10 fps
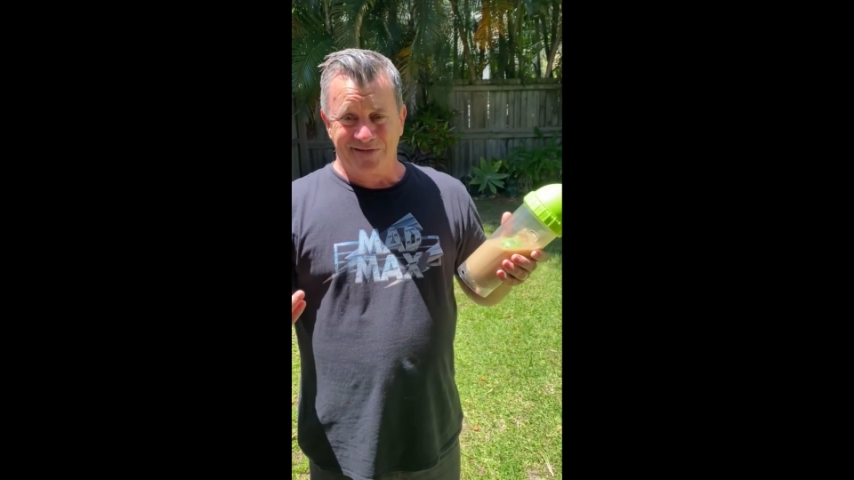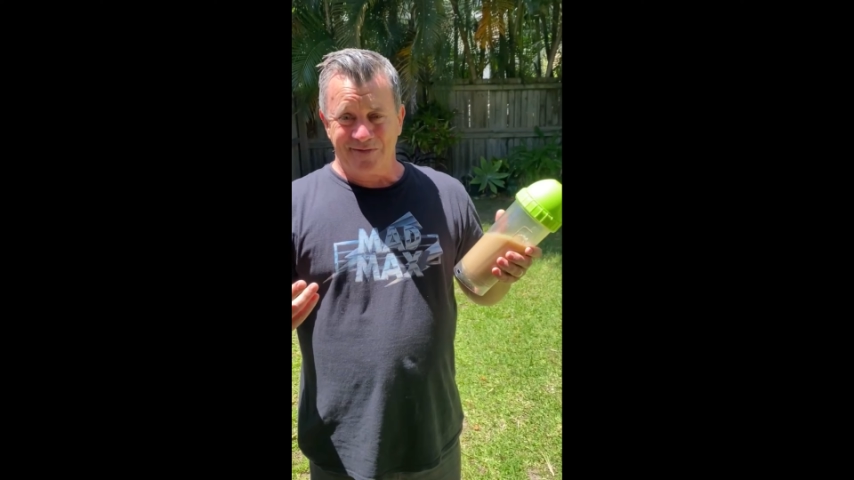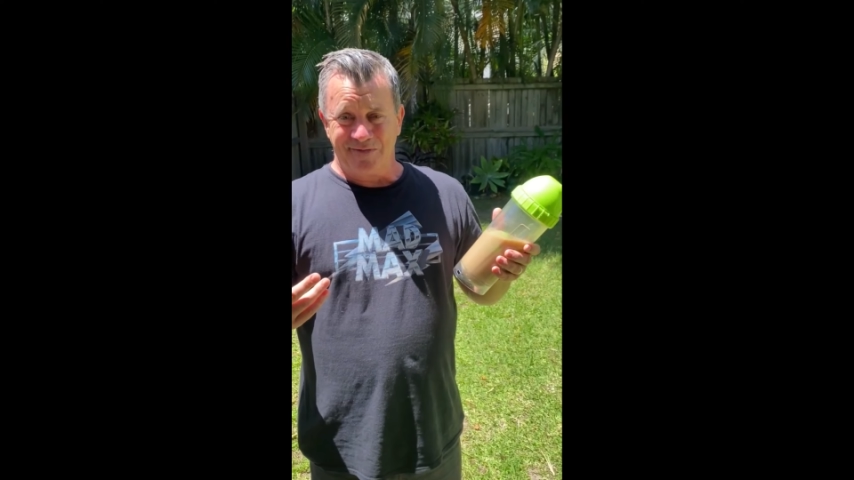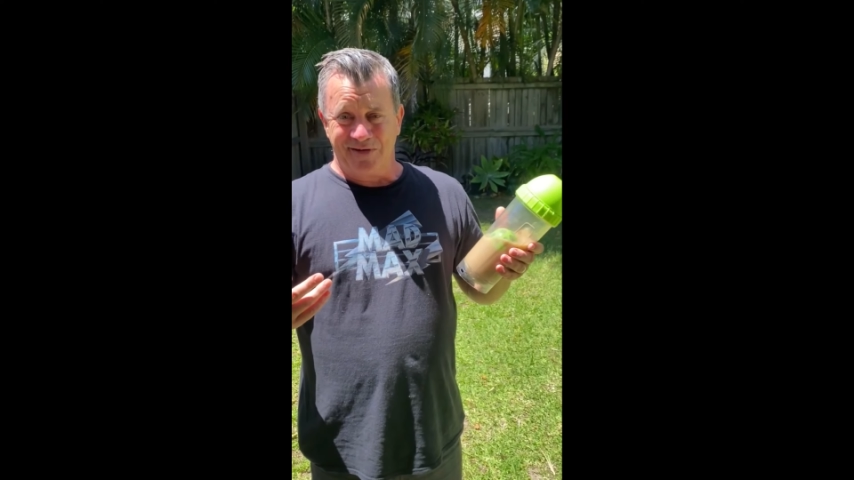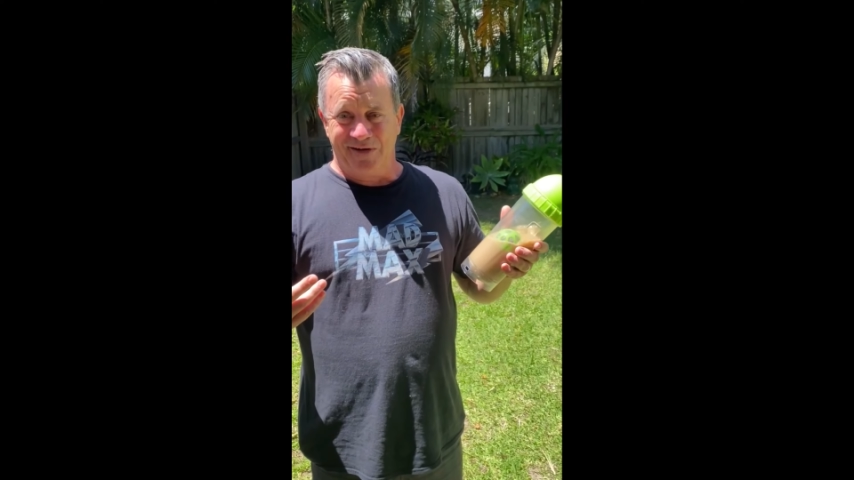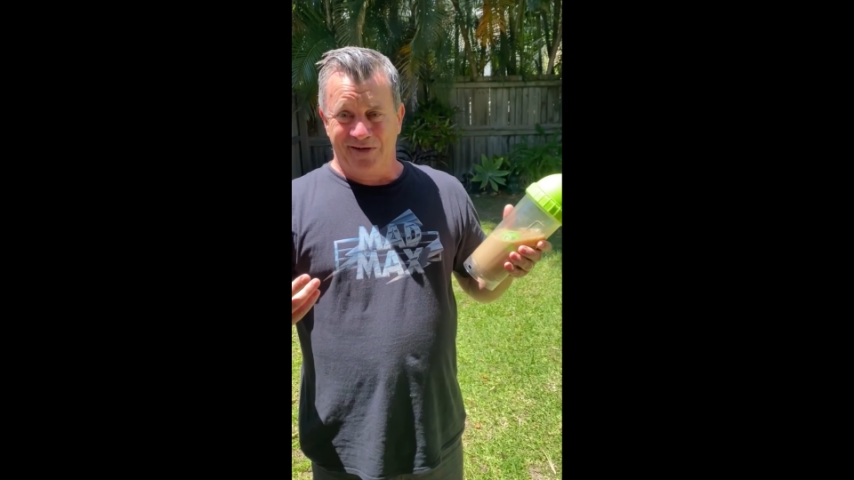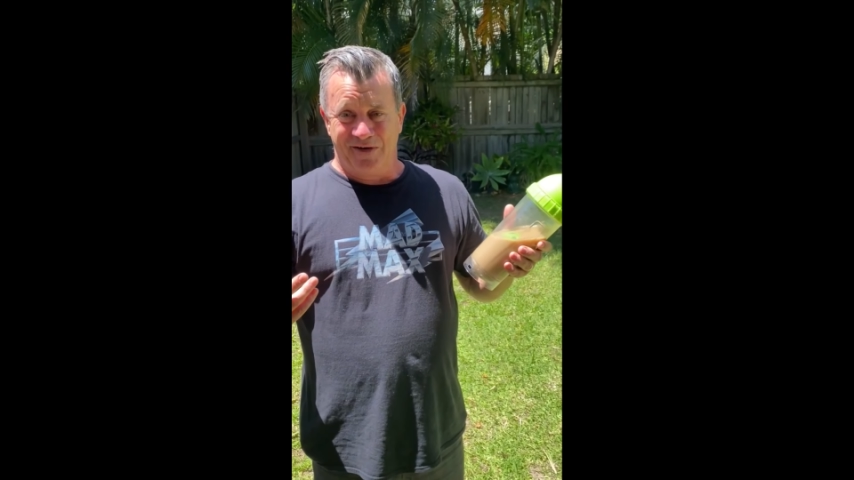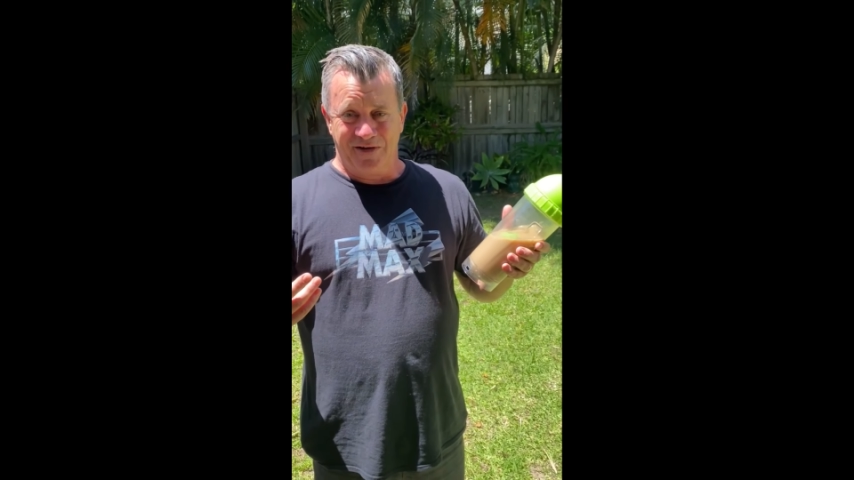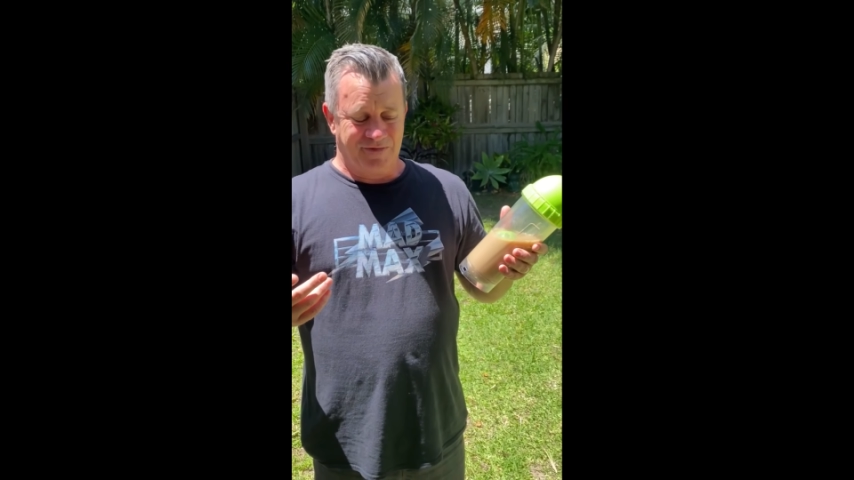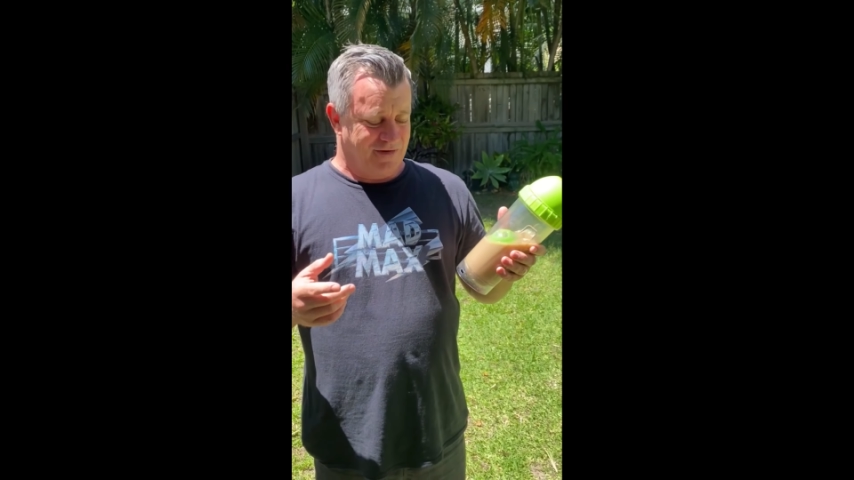it's
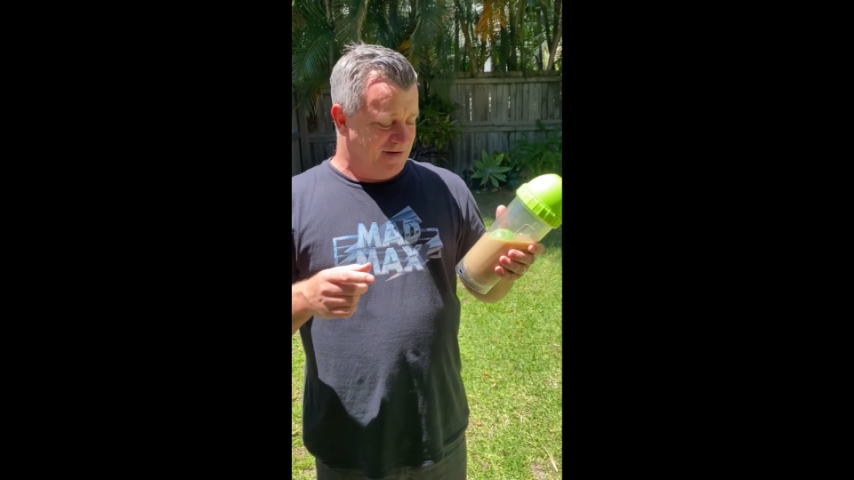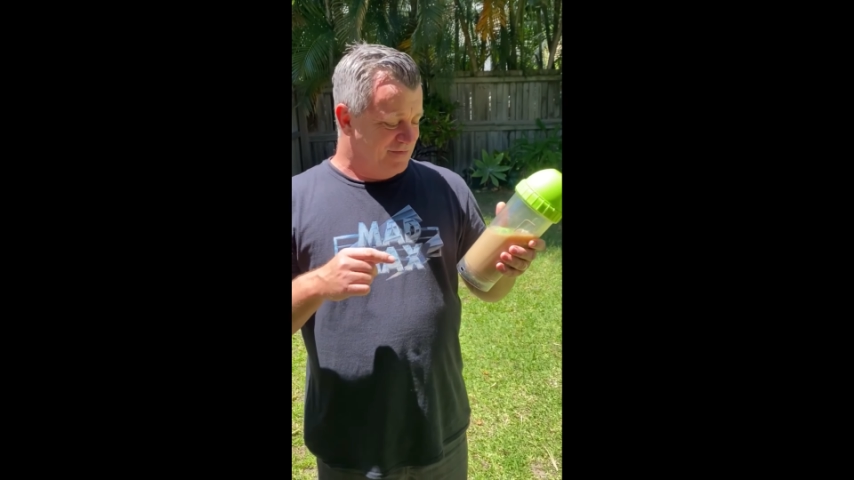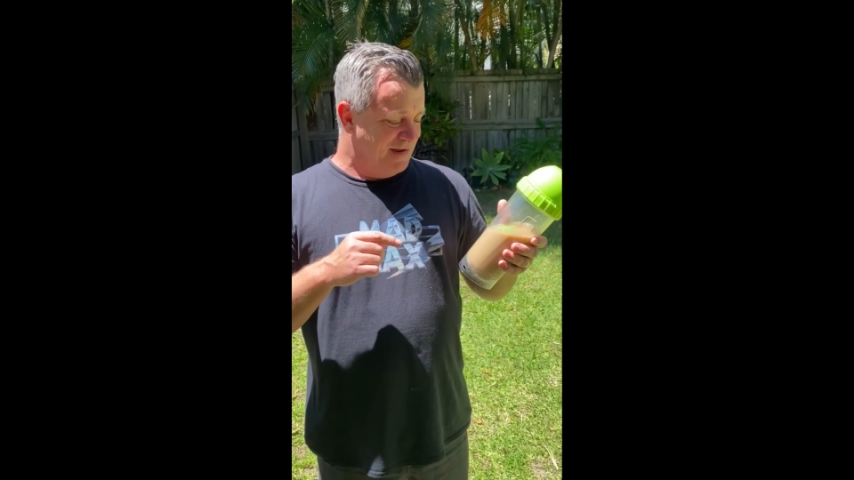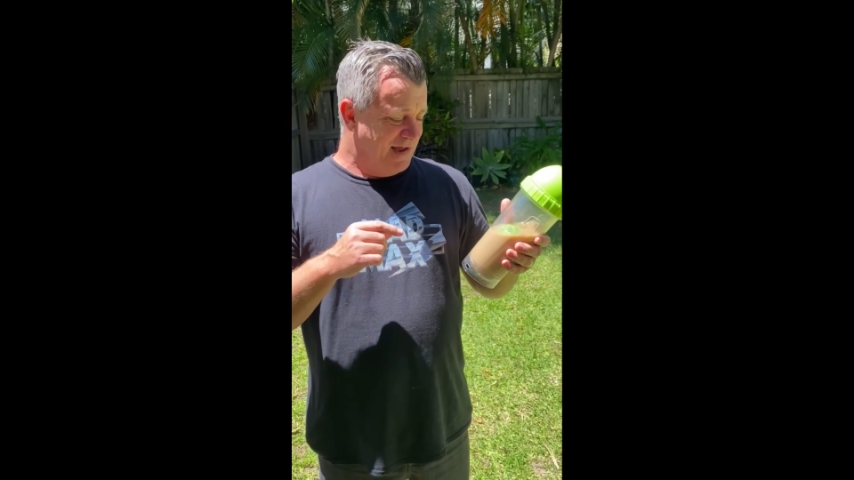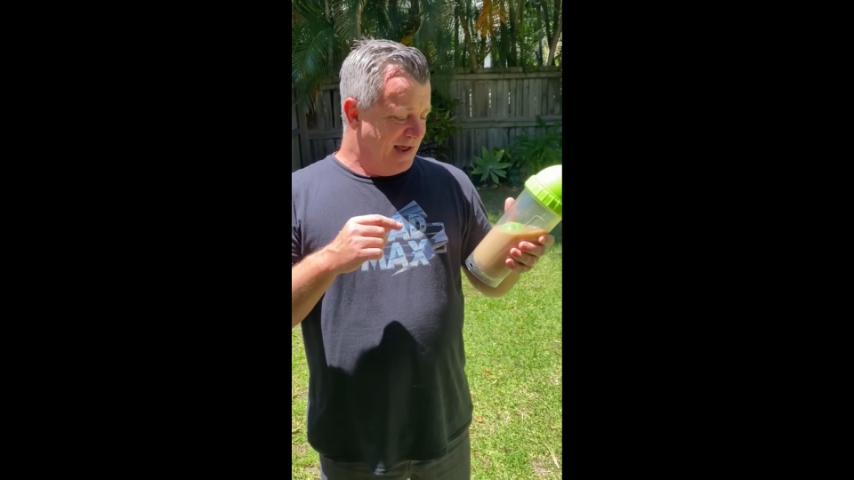59.95.